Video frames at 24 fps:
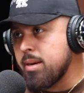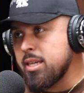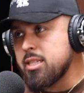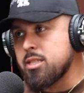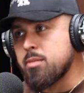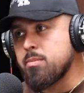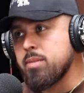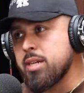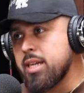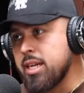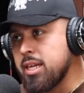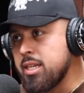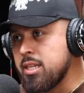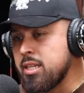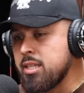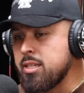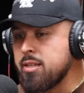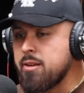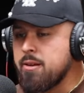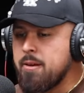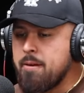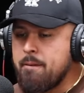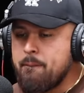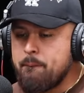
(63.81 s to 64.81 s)
right at the
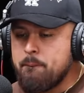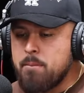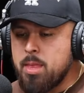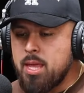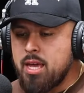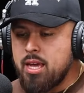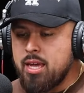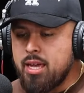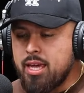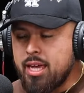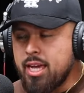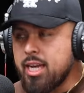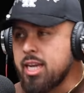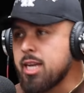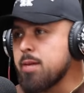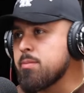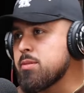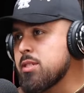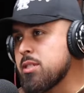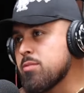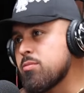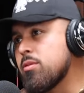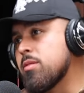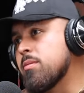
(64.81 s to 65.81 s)
beginning,
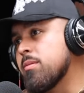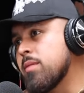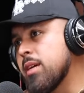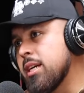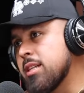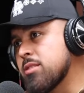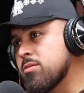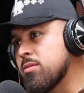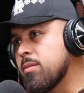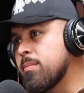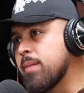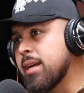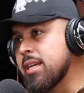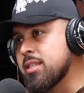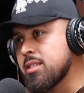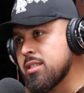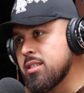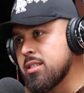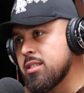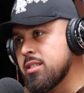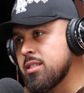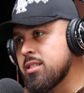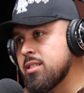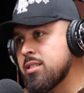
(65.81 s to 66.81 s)
hiccups is what is what makes
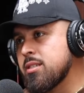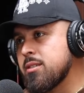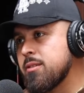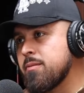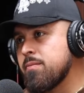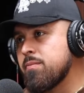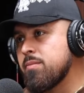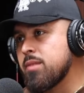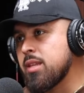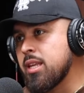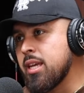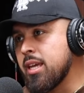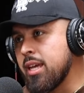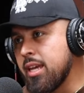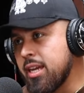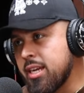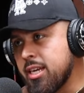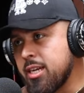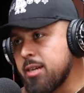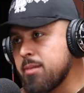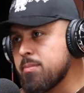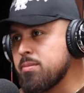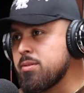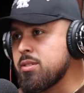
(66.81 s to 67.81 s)
us. Yeah.
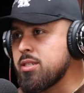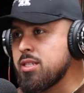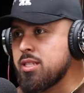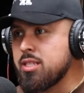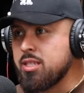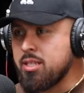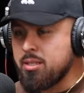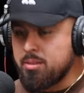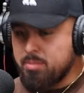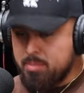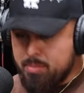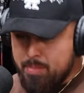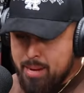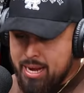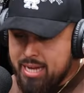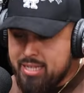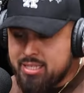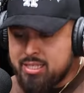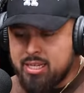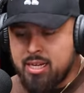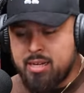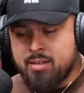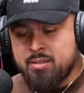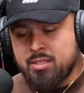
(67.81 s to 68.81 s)
Hiccups, the
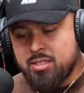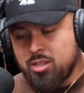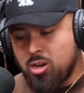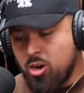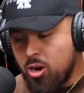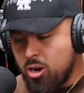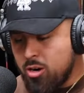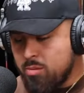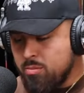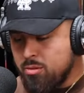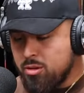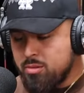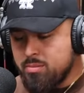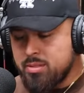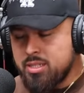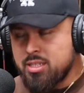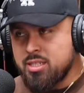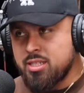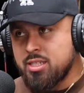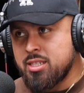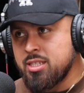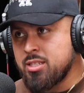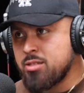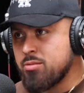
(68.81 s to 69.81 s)
bad times, the hard
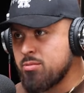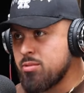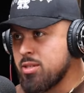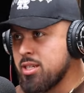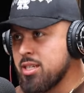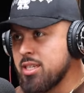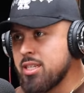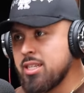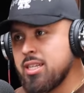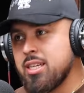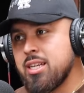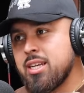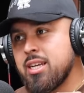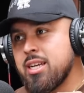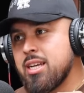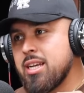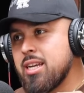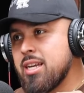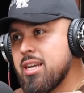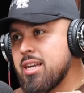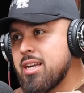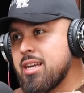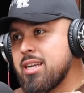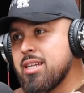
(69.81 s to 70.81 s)
moments is what
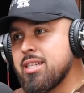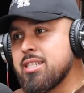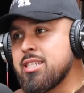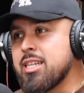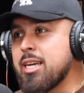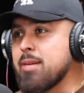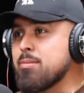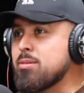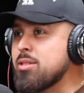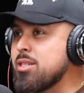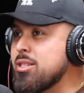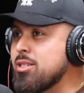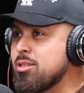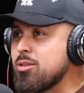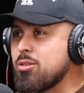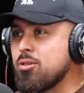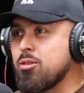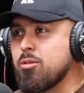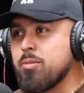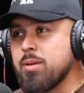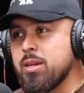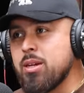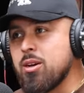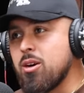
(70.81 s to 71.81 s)
shapes us
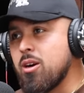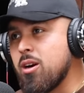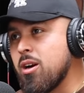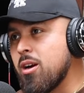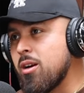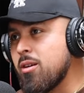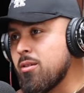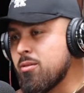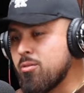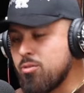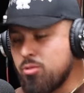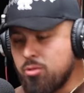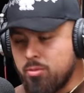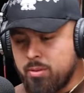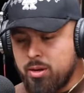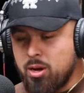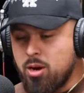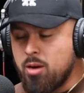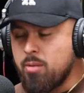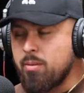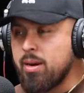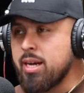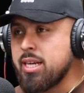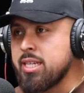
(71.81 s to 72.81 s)
who we are, who we
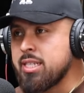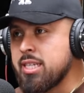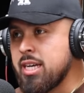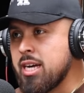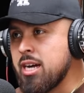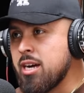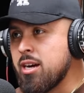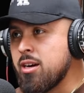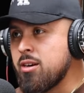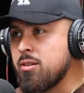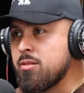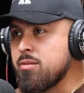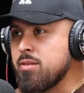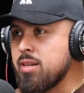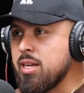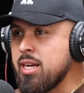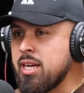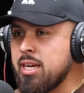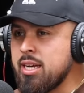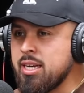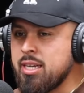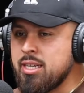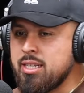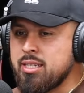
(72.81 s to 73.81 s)
are right now,
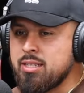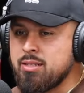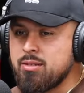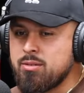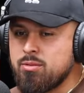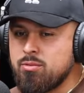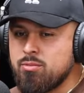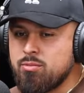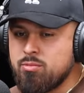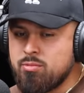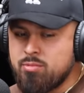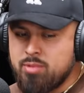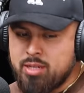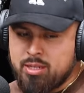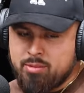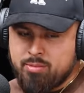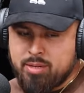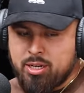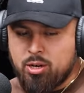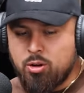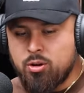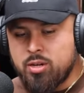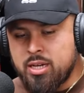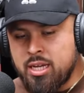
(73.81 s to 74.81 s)
and when
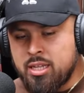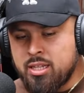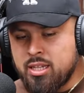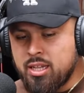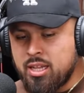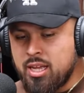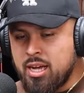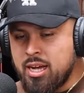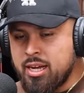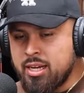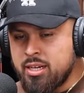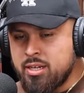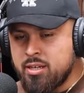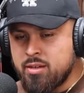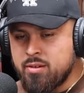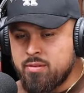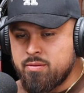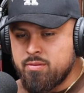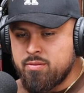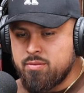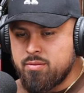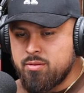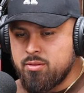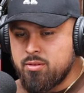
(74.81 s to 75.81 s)
we go down the line
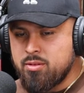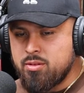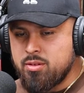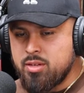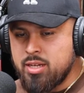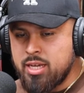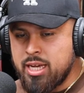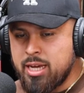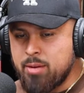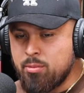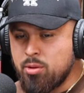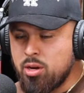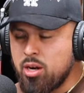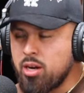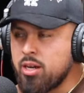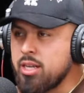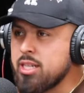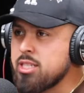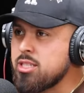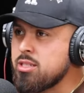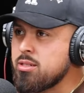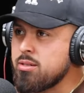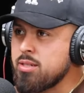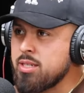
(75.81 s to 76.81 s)
of hey, what our
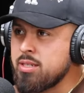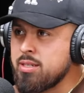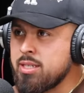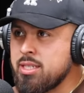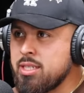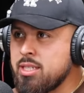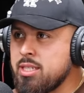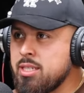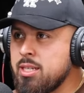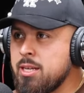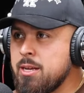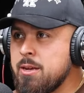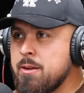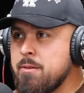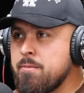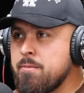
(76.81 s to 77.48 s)
history is,